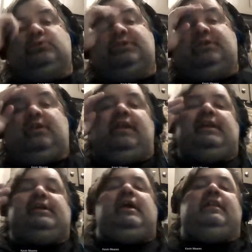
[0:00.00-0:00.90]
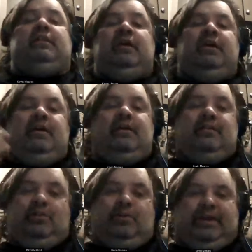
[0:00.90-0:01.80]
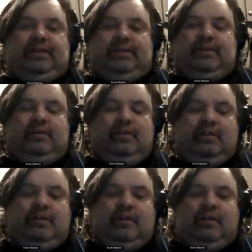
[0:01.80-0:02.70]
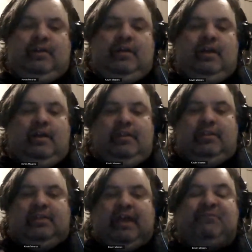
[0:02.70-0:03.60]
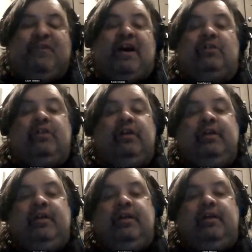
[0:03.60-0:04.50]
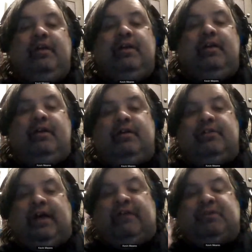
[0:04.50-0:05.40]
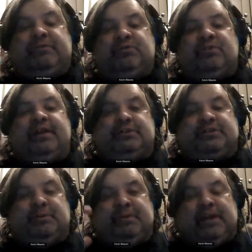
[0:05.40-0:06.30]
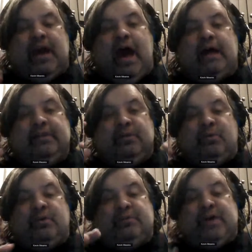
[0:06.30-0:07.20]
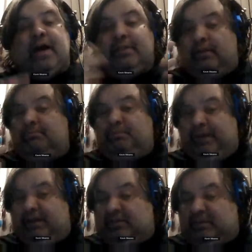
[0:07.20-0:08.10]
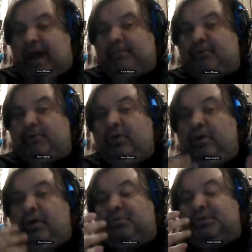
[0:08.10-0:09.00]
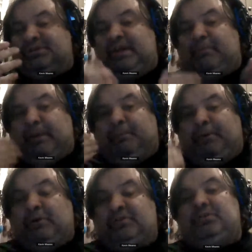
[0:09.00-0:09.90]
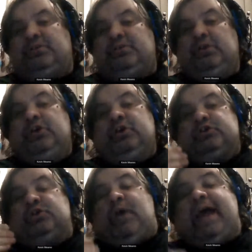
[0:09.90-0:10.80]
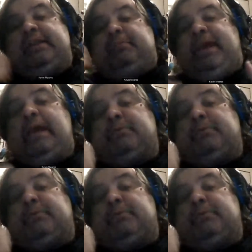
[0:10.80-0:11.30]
schools in New England. They felt that everyone's relationship with God and the Word of God, meaning the Bible, was deeply personal. So you had to